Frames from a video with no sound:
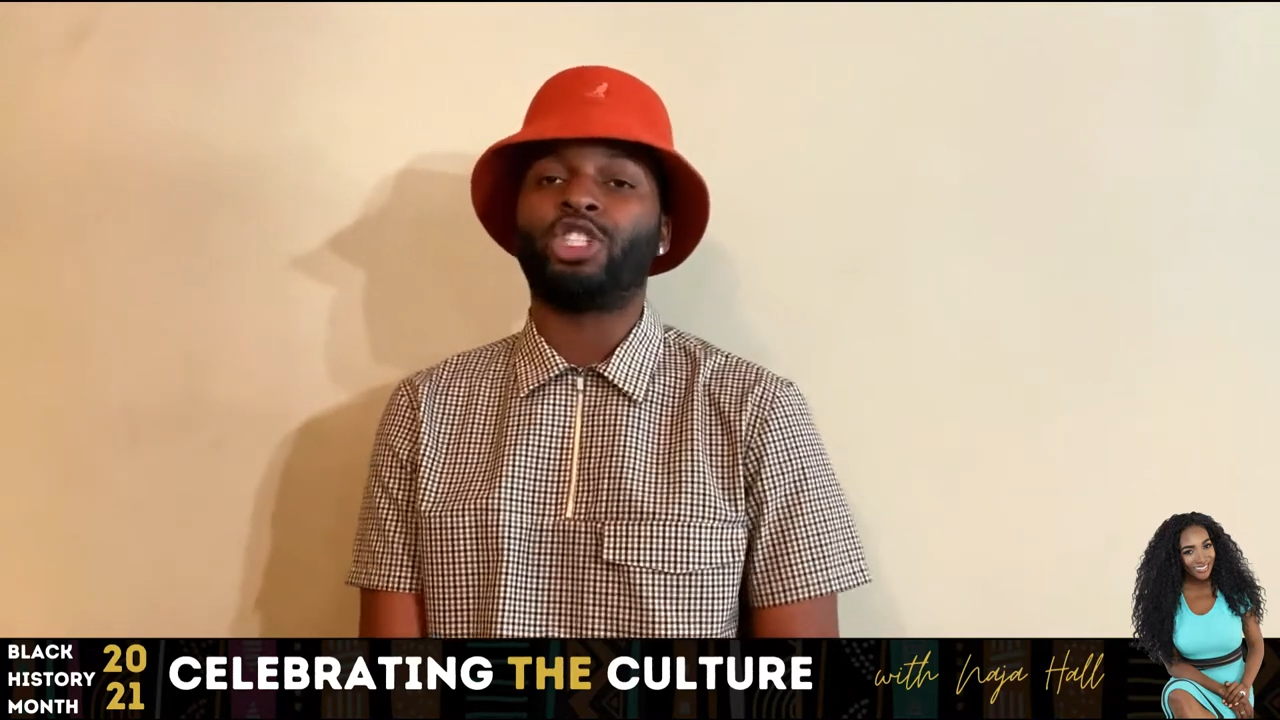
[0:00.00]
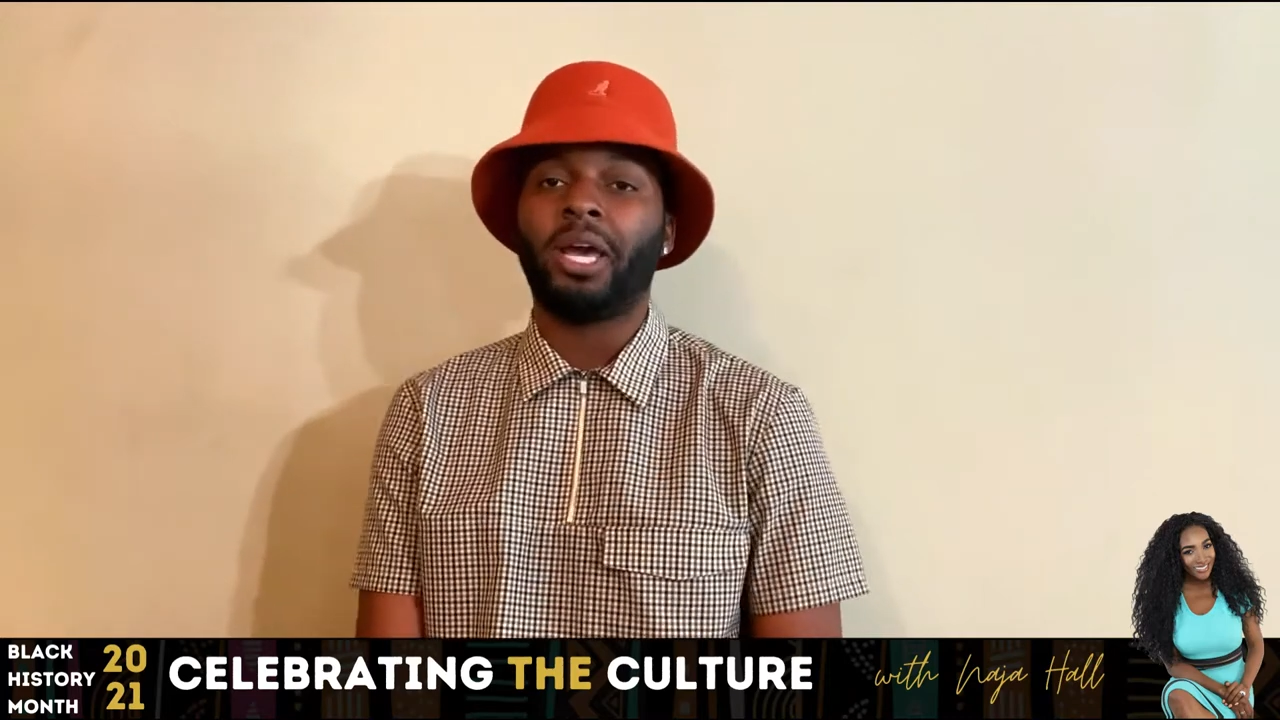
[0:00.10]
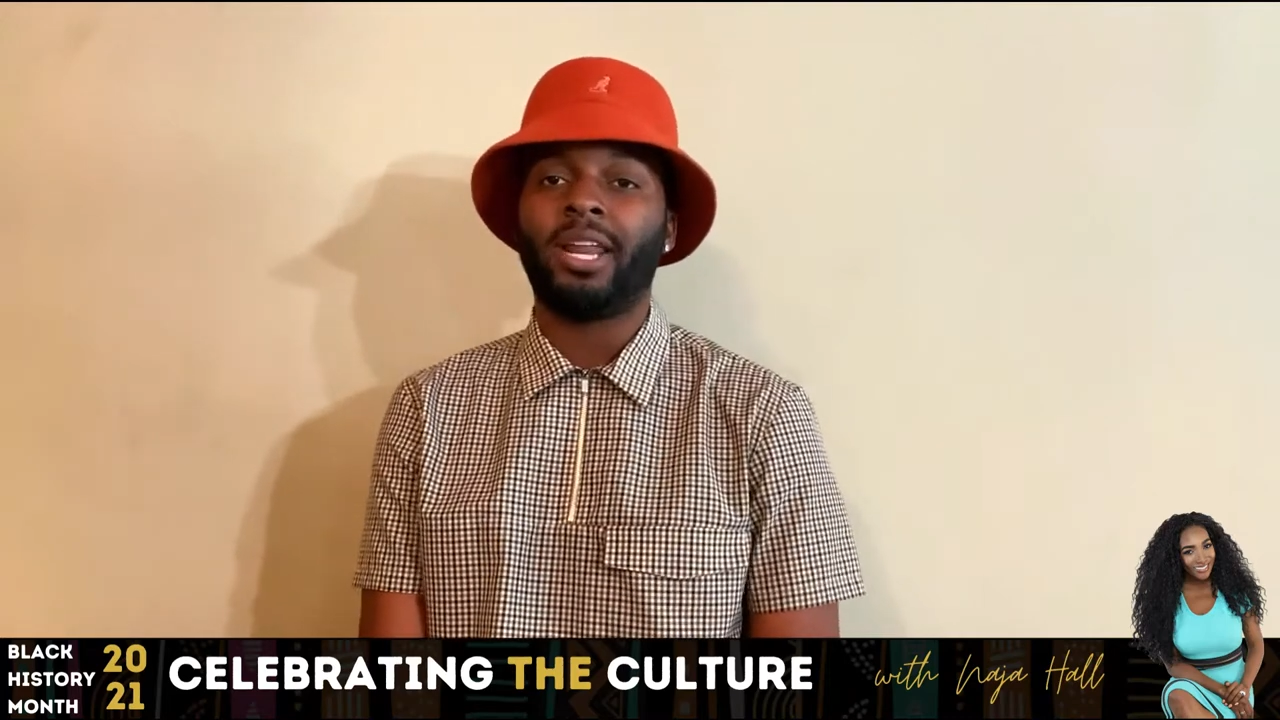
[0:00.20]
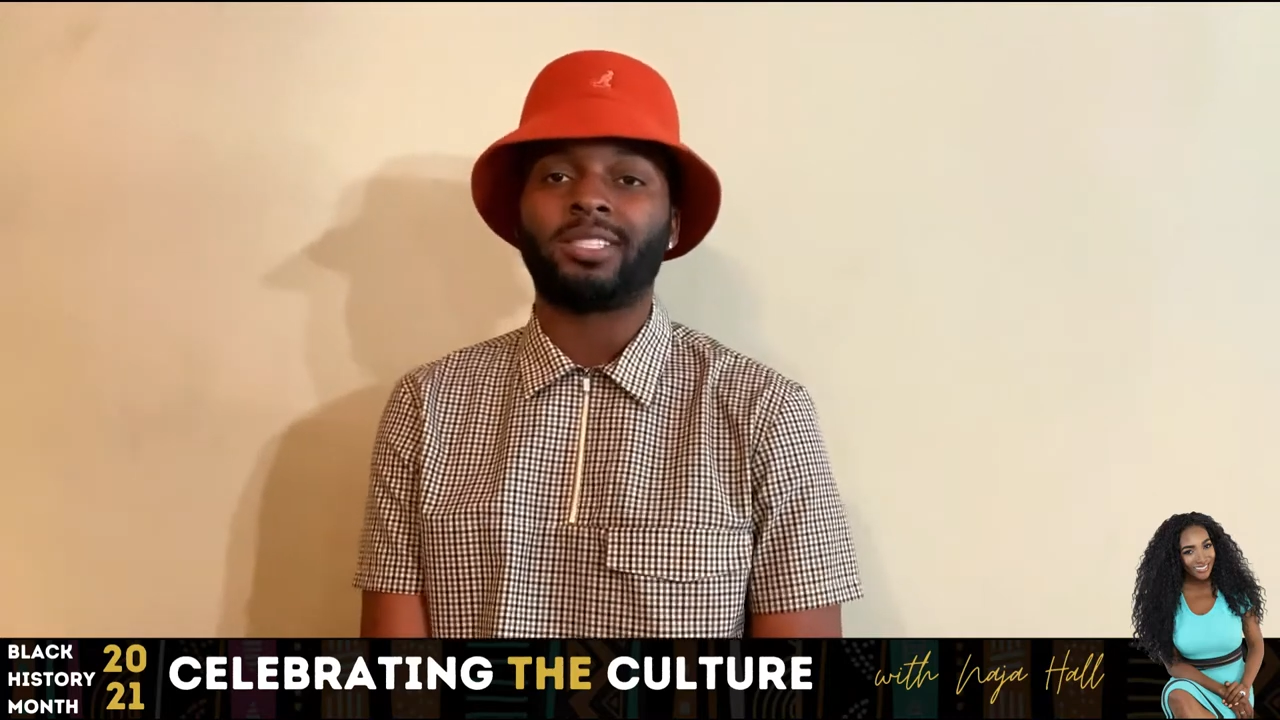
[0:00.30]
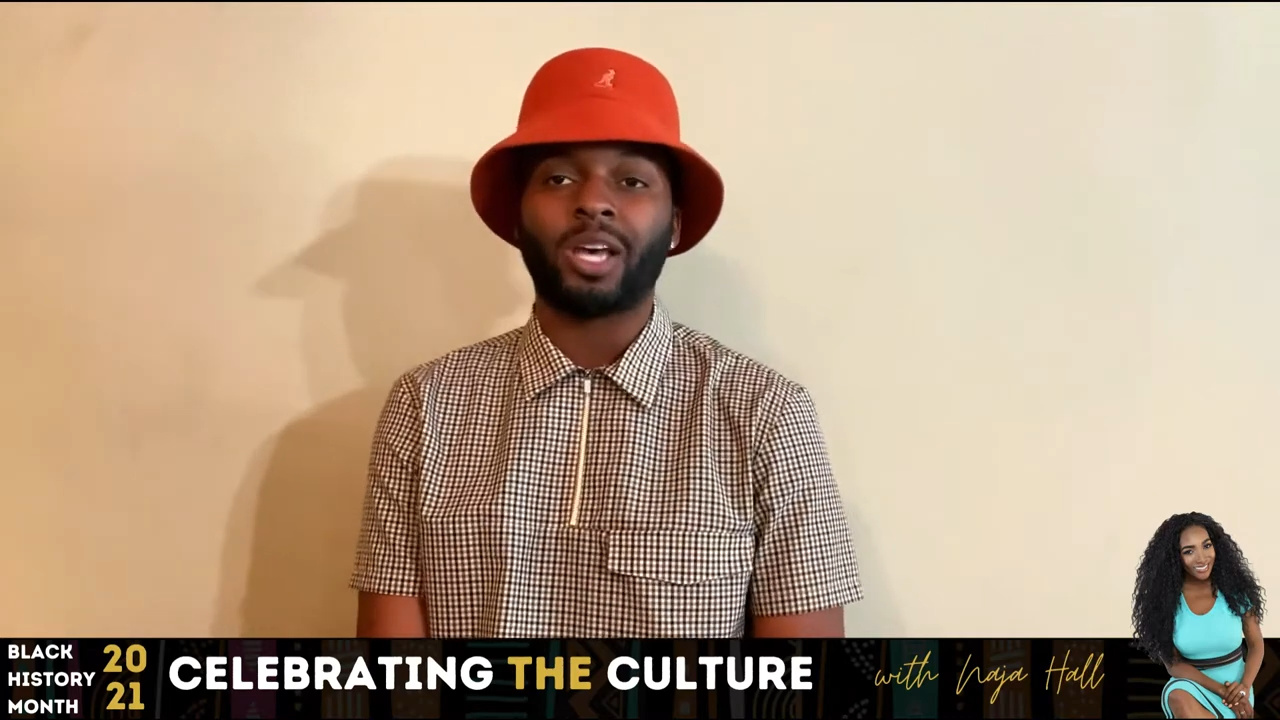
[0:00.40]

Channing's